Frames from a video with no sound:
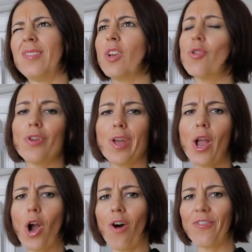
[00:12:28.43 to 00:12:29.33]
chicory
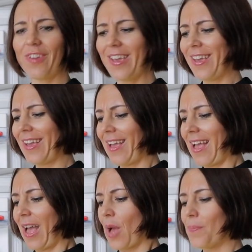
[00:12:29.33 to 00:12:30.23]
coffee
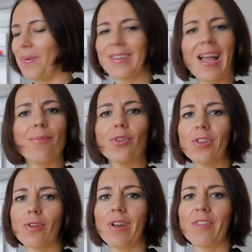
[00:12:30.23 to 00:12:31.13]
but I'm
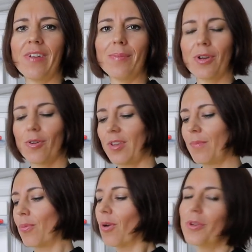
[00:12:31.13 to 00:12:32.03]
not a great fan because
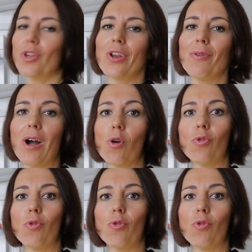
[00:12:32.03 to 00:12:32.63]
I'm probably the only one